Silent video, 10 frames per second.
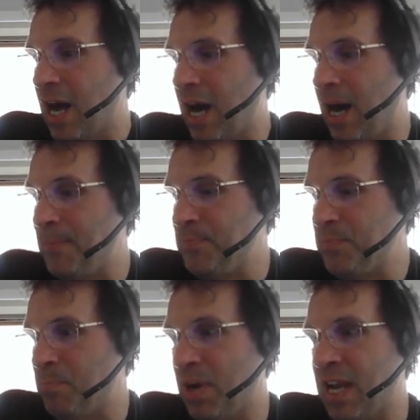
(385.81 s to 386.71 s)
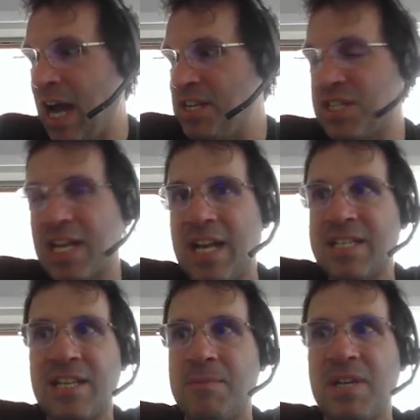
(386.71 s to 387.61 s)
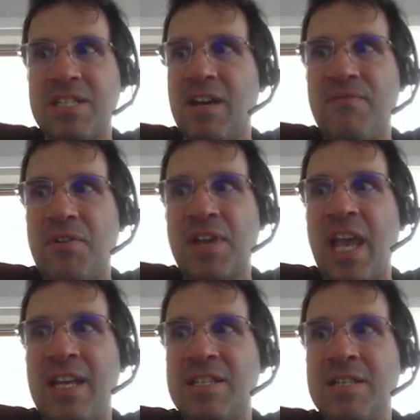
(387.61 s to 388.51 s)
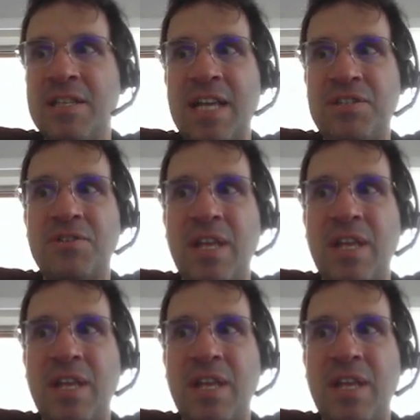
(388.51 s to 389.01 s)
But I just kind of said to myself, okay, until I